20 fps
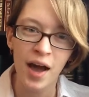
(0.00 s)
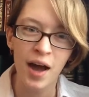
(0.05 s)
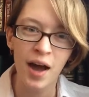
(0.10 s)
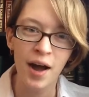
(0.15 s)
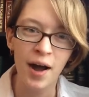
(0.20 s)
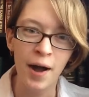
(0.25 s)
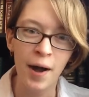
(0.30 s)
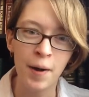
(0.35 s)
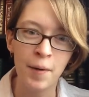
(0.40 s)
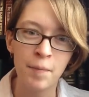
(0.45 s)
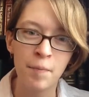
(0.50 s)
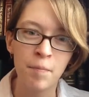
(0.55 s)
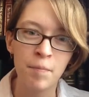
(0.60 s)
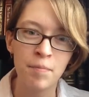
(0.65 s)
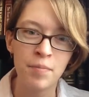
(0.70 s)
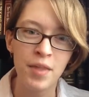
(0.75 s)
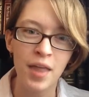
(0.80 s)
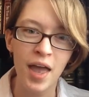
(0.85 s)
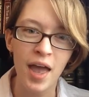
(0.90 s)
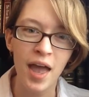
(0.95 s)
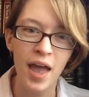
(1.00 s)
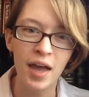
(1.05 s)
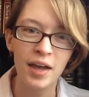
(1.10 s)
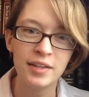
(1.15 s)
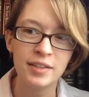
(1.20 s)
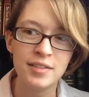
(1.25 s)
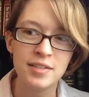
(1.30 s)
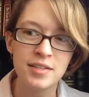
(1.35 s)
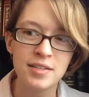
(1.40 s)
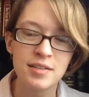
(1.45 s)
and
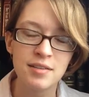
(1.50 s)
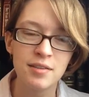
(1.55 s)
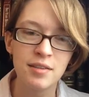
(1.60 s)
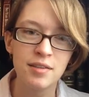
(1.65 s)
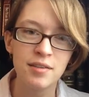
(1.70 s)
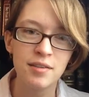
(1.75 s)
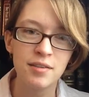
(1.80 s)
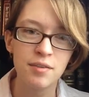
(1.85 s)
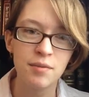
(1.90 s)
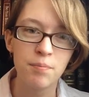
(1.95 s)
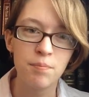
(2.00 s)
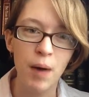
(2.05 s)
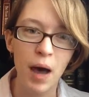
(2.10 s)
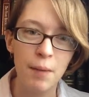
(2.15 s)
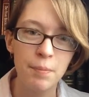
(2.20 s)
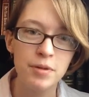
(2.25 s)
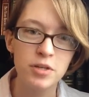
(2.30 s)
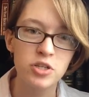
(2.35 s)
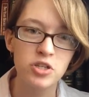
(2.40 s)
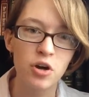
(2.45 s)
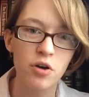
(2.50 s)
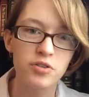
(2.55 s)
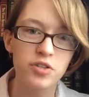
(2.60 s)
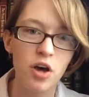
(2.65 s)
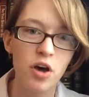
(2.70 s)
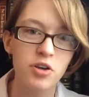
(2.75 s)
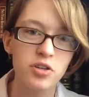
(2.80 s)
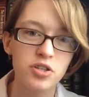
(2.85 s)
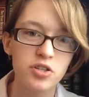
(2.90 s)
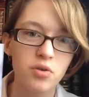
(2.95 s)
the puppet shows
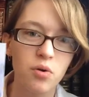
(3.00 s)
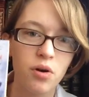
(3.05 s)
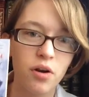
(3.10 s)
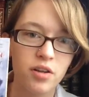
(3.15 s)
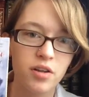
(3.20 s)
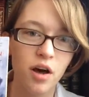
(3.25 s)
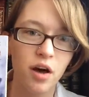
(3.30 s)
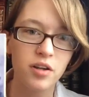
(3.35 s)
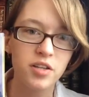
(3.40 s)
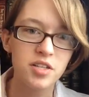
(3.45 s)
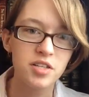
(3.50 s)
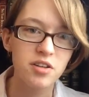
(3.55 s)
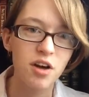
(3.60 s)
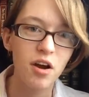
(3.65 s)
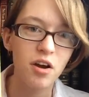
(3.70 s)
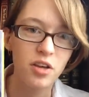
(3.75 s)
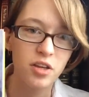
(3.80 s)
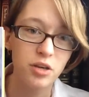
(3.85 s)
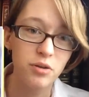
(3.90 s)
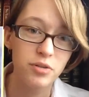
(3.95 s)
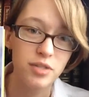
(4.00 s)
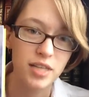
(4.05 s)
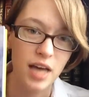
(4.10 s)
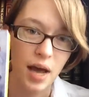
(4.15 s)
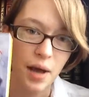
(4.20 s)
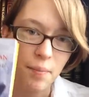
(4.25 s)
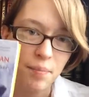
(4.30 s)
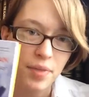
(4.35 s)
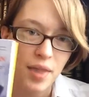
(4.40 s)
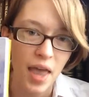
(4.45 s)
all-star
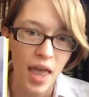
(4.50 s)
USA,